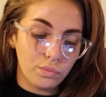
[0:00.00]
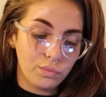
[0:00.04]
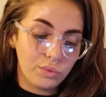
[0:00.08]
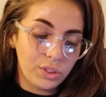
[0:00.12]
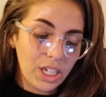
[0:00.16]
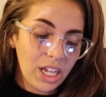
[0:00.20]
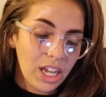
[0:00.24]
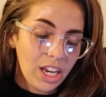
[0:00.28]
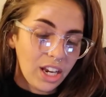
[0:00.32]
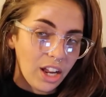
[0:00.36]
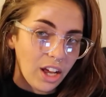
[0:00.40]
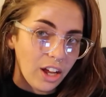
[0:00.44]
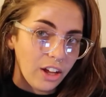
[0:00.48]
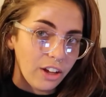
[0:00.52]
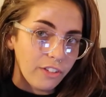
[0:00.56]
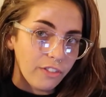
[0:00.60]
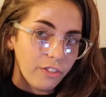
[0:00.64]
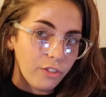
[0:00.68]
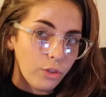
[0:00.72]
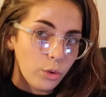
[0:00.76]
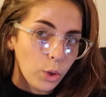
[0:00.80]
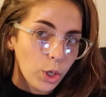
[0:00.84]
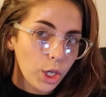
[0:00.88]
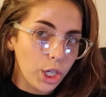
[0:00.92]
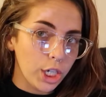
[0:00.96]
Can I
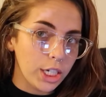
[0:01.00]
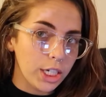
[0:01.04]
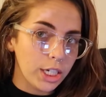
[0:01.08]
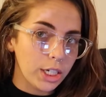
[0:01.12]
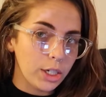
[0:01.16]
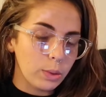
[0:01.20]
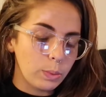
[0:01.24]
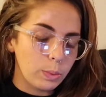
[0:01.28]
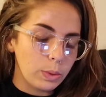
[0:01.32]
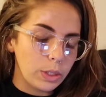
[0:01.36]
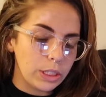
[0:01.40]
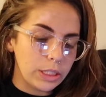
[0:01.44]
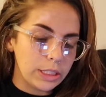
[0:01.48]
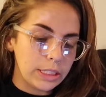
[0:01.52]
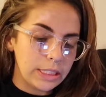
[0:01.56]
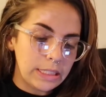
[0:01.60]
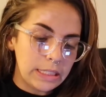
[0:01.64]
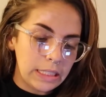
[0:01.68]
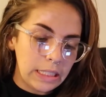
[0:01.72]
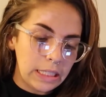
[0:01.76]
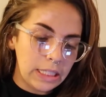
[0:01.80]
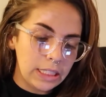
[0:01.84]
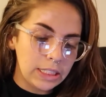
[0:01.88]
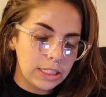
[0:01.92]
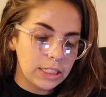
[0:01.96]
afford it? We'll
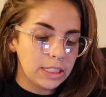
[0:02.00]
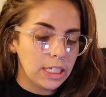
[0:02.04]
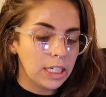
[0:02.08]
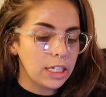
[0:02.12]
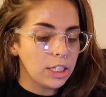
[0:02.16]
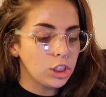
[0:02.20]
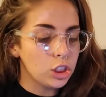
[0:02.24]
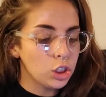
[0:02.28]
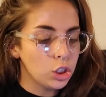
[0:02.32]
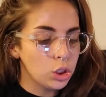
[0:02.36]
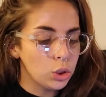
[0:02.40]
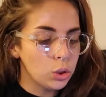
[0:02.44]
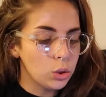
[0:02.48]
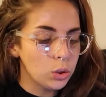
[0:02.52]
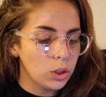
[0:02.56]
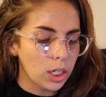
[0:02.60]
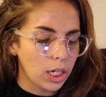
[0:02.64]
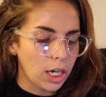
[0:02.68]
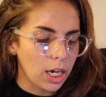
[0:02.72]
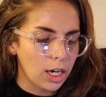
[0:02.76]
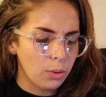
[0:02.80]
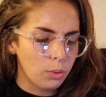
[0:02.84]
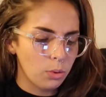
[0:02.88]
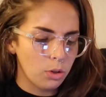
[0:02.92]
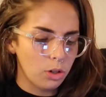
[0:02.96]
see. Stay tuned. I
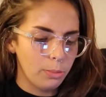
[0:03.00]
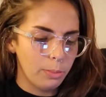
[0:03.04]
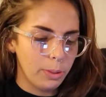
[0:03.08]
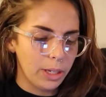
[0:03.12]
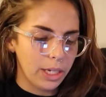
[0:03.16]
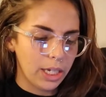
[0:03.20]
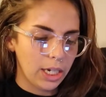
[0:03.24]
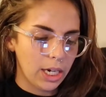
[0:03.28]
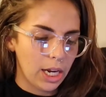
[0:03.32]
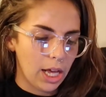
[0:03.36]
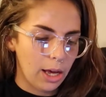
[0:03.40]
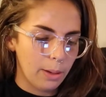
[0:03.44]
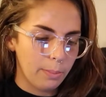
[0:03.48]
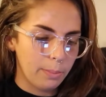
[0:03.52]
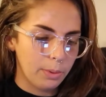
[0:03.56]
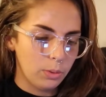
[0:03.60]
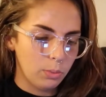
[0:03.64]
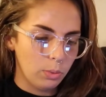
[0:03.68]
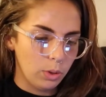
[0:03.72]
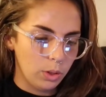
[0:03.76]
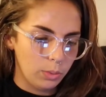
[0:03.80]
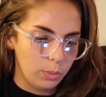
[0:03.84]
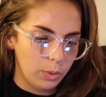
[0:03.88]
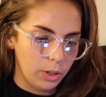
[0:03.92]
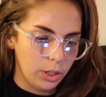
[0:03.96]
kind of want to make it happen
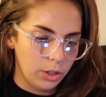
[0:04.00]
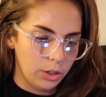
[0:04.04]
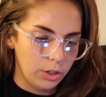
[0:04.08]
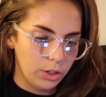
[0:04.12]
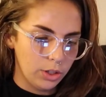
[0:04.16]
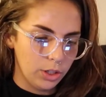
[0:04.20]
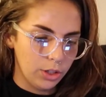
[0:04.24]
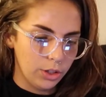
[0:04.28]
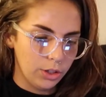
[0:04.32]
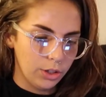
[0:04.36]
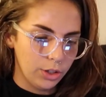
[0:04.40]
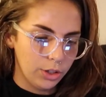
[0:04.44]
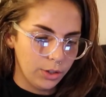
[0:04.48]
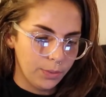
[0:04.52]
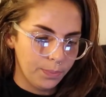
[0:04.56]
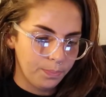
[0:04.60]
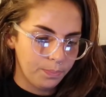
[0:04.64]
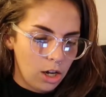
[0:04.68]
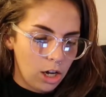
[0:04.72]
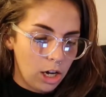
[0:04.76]
one way or another.